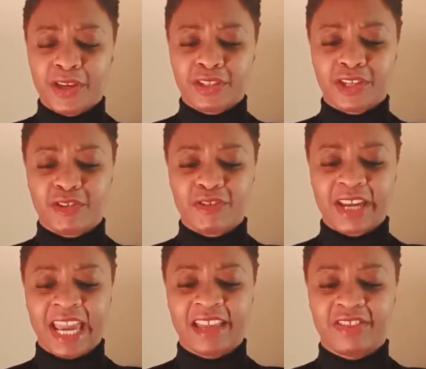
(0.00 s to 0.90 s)
to
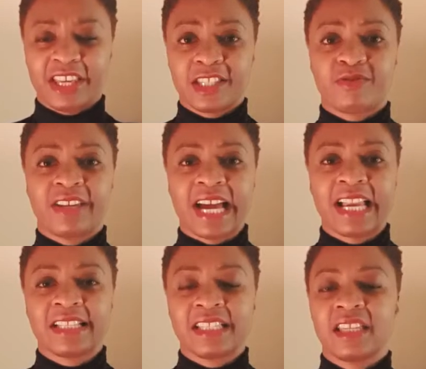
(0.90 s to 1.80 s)
create this
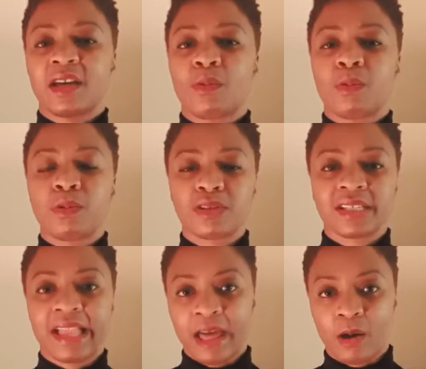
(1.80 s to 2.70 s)
reality that
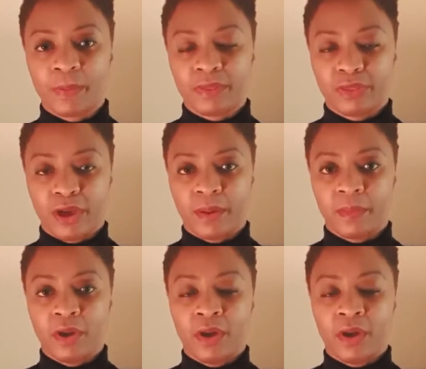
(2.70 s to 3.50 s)
wasn't helping them